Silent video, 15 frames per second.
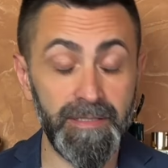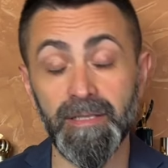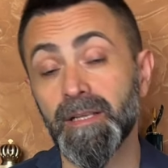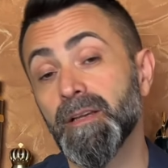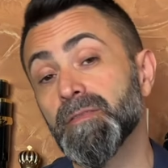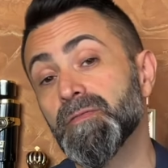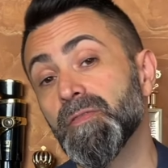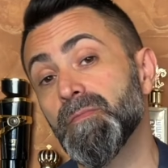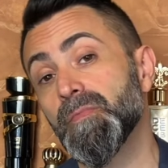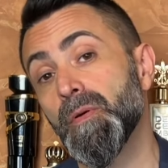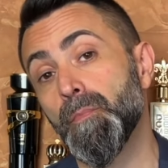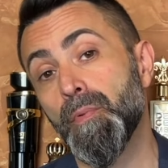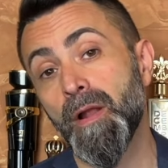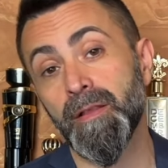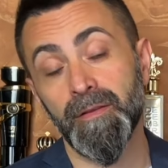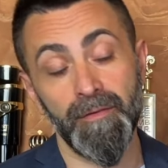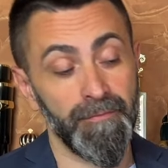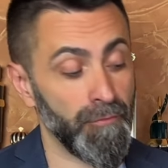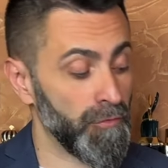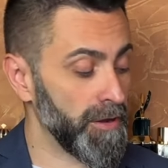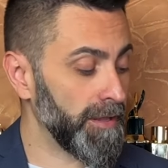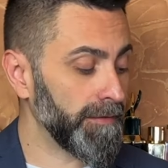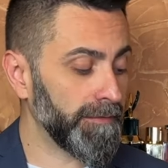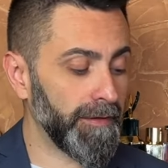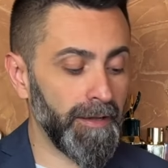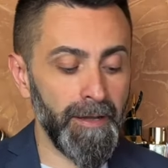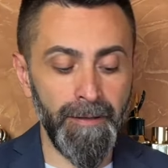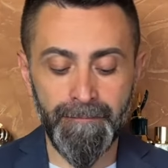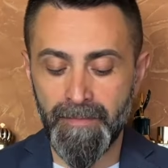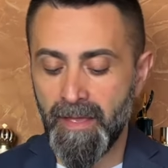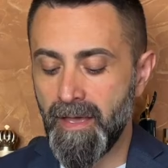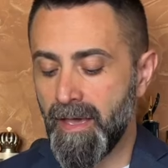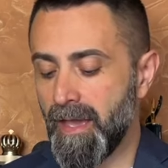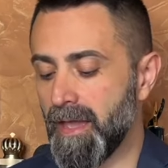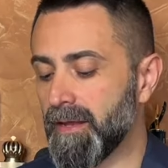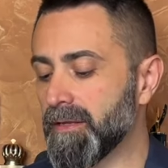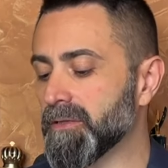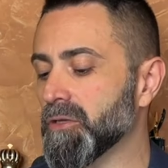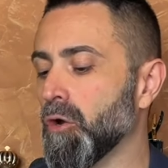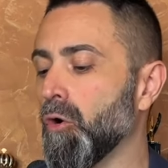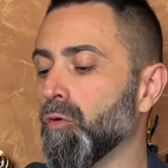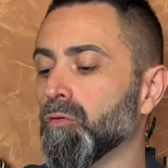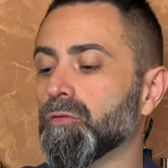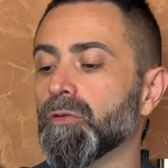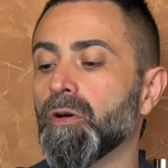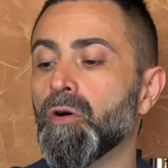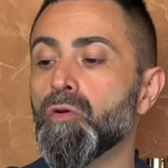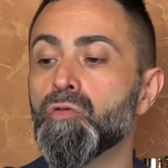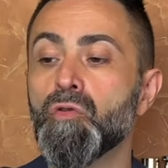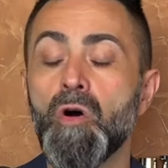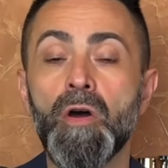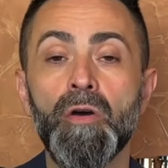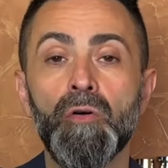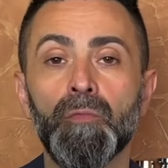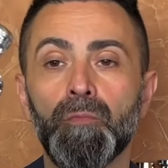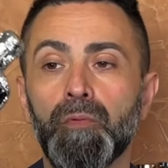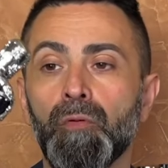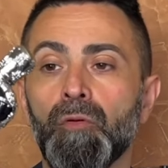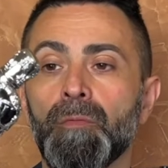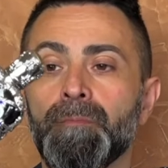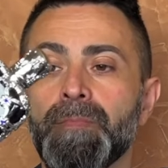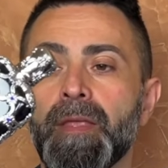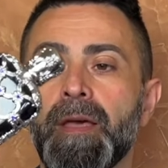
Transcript: It comes from the brand of Orientica and it's called Royal Bleu